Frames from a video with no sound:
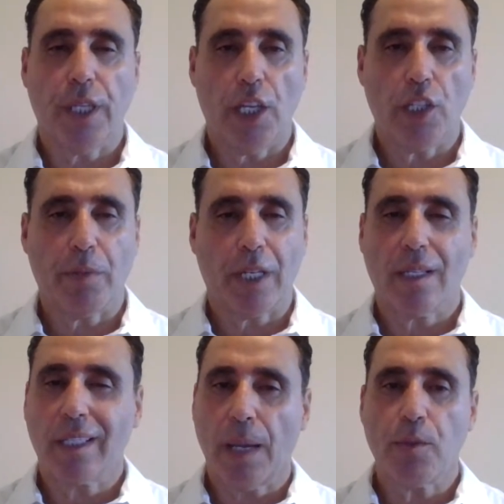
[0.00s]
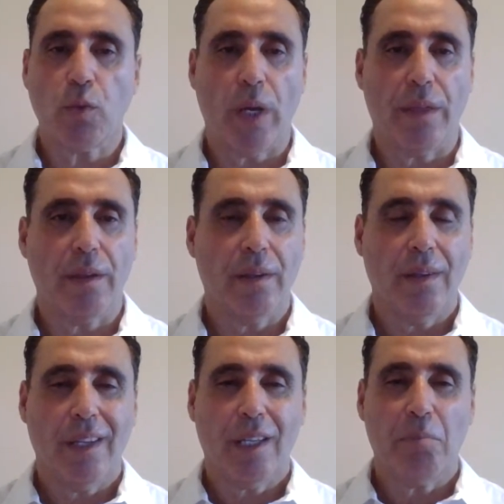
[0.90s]
to teach because it comes with
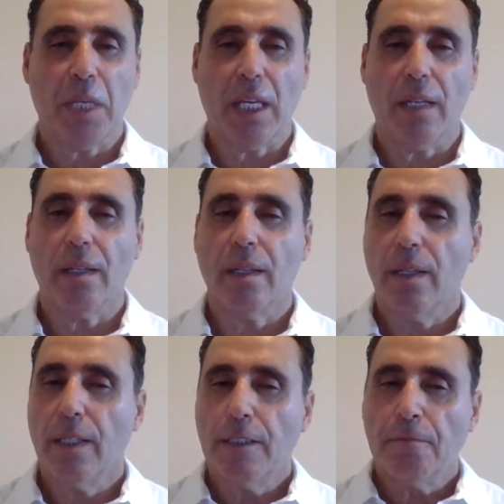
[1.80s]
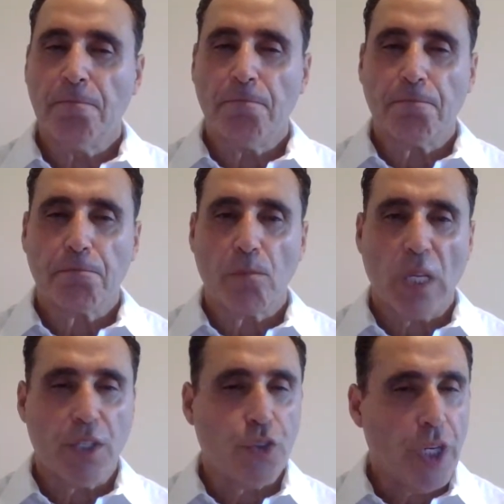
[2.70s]
being
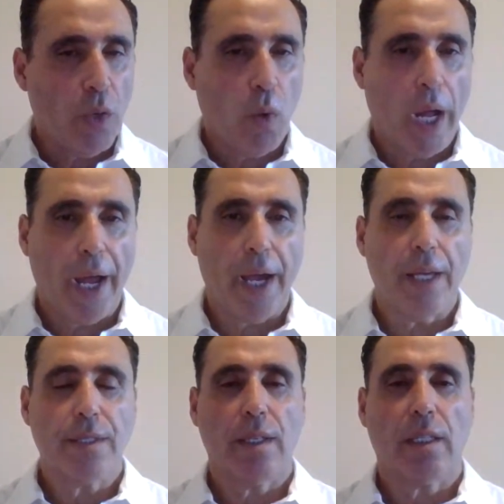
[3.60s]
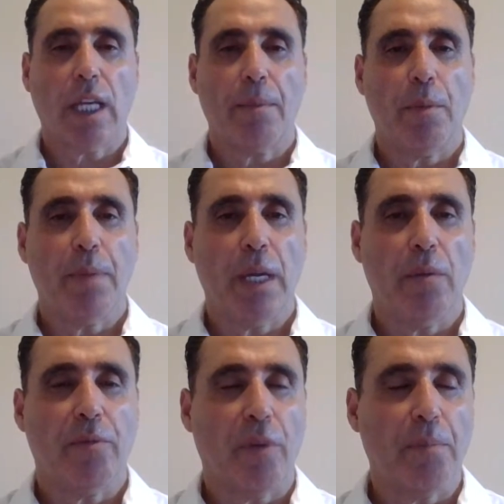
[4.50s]
streetwise, it's
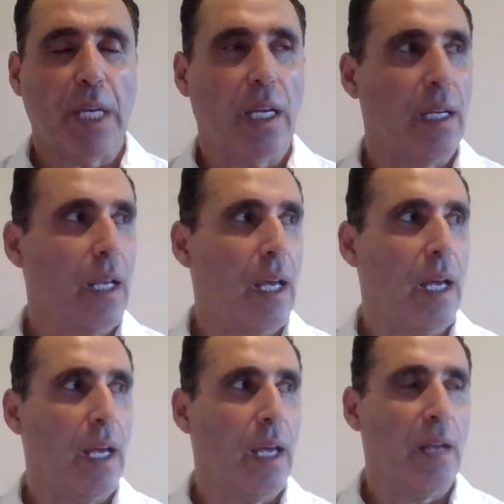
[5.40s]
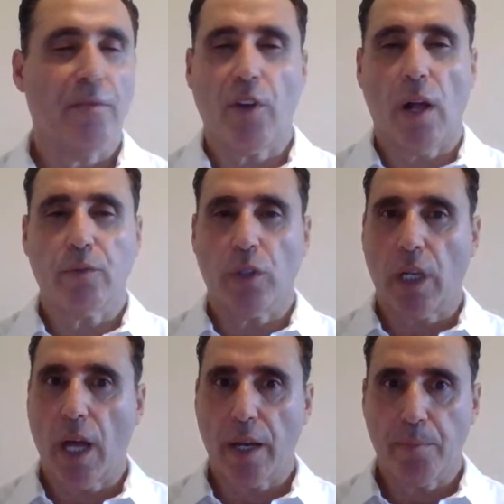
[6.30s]
coming from being involved
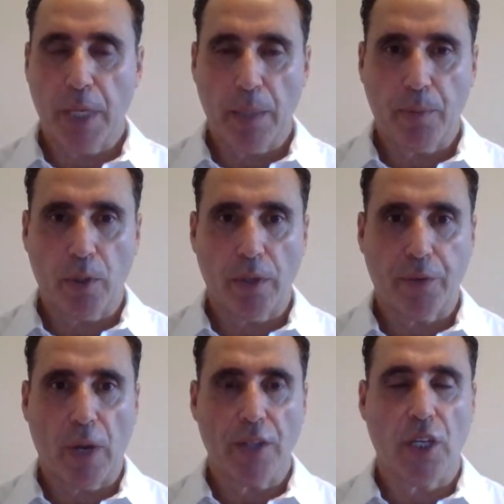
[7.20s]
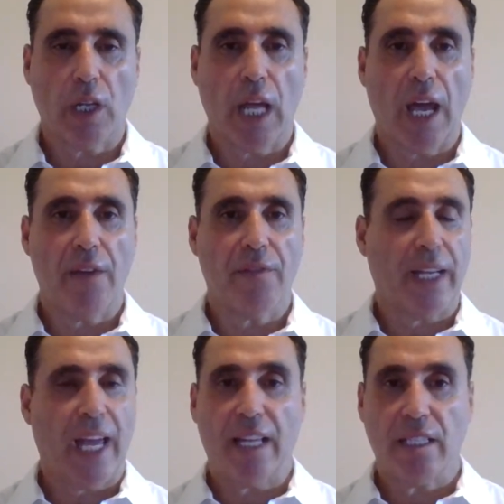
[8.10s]
with a lot of people throughout your
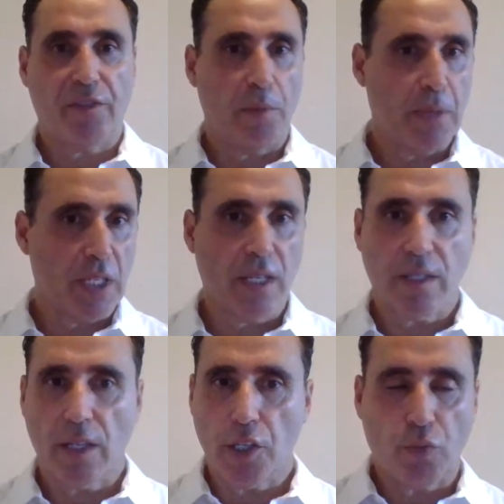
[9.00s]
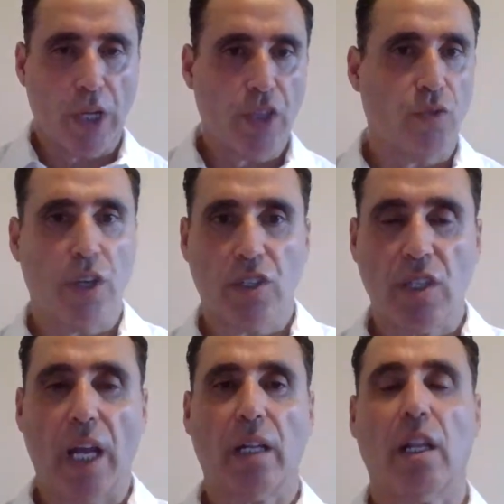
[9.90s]
life. Like I had different businesses,
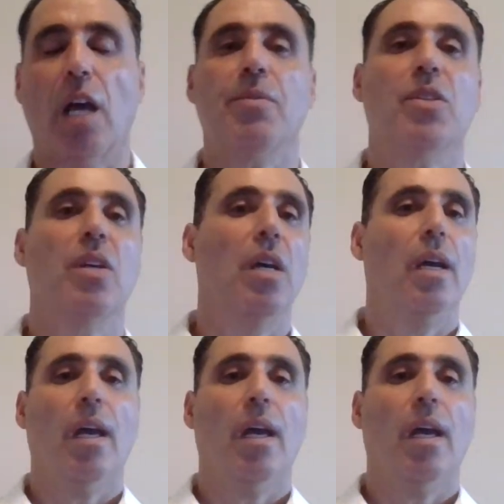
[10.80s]
restaurants, nightclubs,